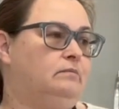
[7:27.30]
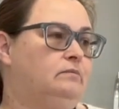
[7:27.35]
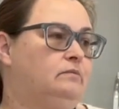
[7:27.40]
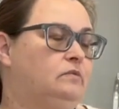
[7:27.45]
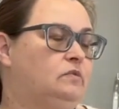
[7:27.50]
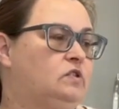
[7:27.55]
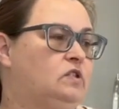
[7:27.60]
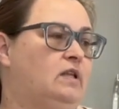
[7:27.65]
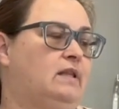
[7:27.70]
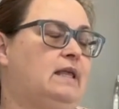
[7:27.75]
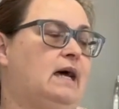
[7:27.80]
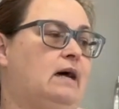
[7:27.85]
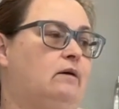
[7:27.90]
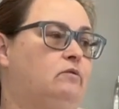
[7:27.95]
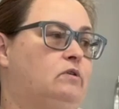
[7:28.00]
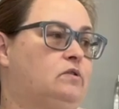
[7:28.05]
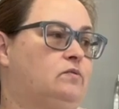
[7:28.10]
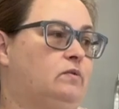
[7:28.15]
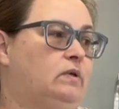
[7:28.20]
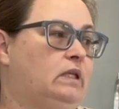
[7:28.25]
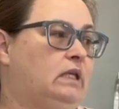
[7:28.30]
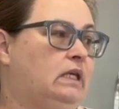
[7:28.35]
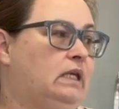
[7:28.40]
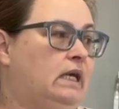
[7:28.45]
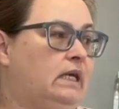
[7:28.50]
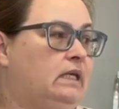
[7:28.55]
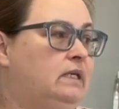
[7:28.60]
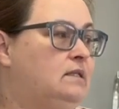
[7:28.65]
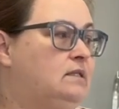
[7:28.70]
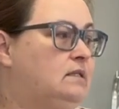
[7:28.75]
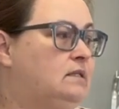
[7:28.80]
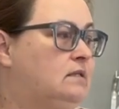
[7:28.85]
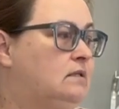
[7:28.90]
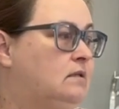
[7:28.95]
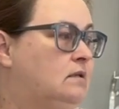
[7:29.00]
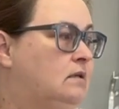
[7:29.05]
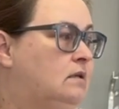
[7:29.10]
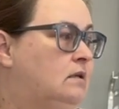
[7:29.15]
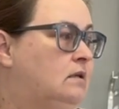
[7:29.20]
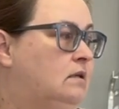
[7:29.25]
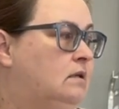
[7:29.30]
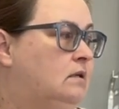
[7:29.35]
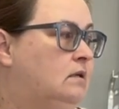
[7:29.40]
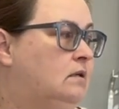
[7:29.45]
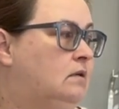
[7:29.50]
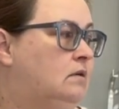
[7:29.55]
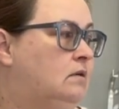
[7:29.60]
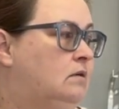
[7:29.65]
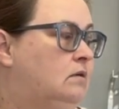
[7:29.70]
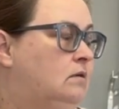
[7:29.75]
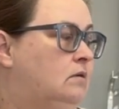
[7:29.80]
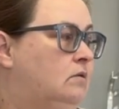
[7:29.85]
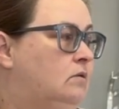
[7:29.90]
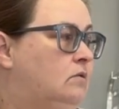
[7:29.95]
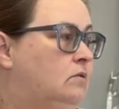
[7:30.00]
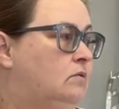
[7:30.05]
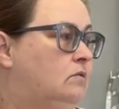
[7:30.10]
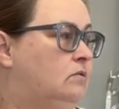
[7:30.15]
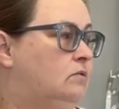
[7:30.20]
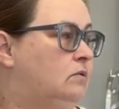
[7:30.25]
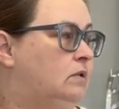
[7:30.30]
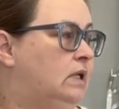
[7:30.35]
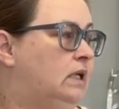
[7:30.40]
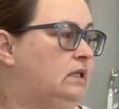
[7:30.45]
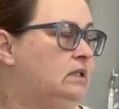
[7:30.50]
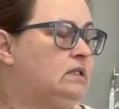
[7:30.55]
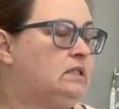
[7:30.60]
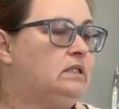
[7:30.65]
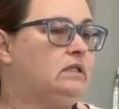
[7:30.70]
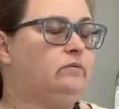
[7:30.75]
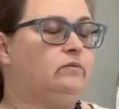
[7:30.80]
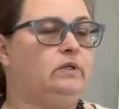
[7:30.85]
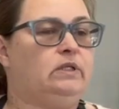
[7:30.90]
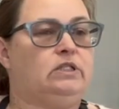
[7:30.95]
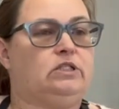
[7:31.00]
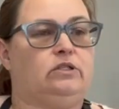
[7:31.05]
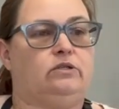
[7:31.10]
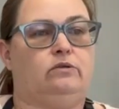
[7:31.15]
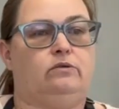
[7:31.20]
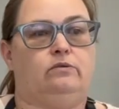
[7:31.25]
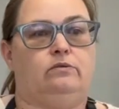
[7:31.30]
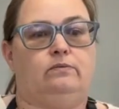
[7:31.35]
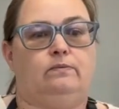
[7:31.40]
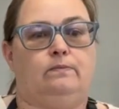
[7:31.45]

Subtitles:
So that was really nice. What else did we do?